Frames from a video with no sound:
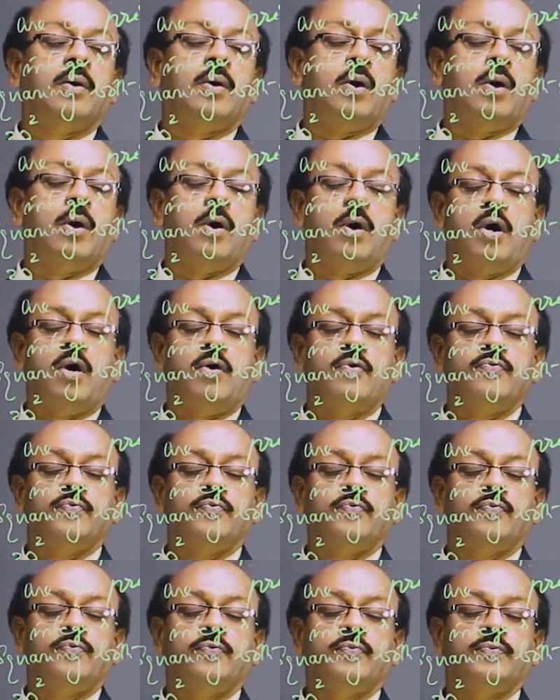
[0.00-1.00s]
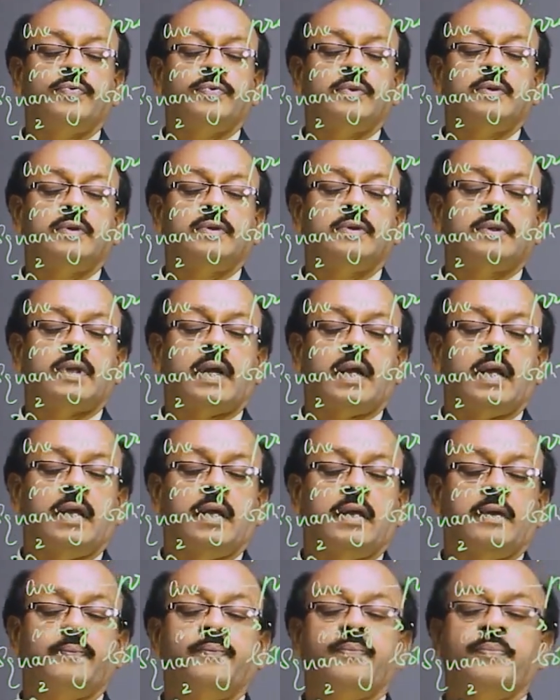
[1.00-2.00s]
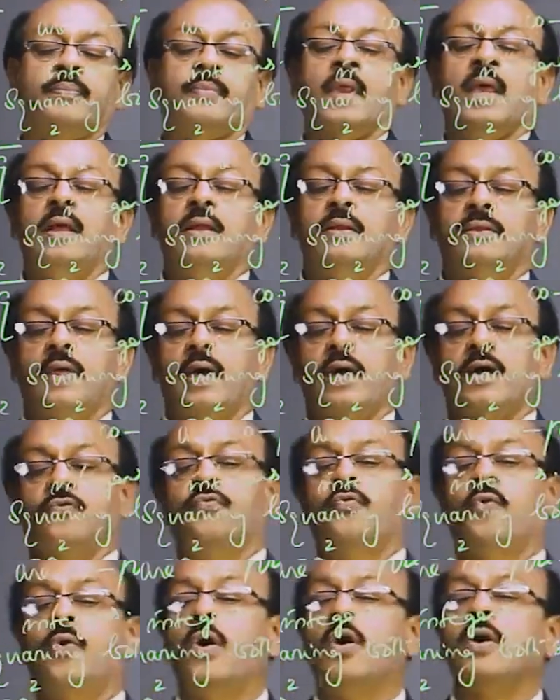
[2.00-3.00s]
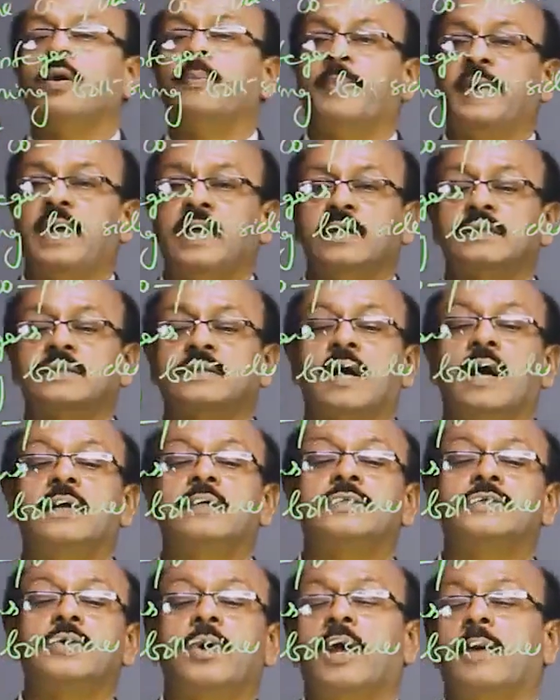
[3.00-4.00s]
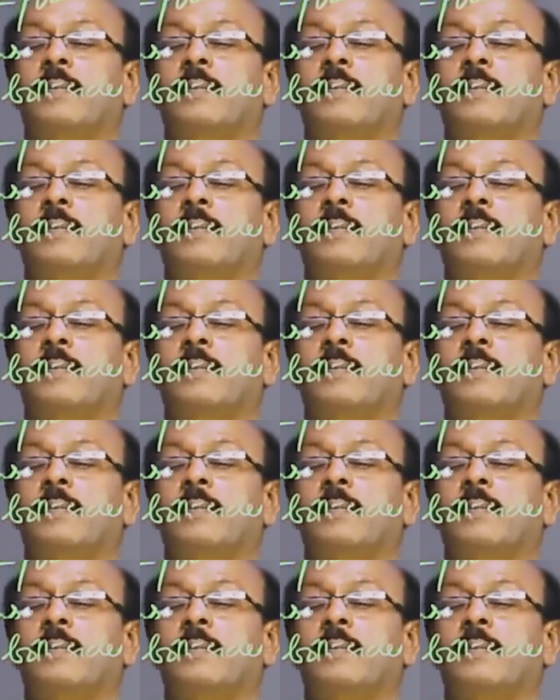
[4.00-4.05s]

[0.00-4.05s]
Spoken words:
of 3. Therefore, P is also a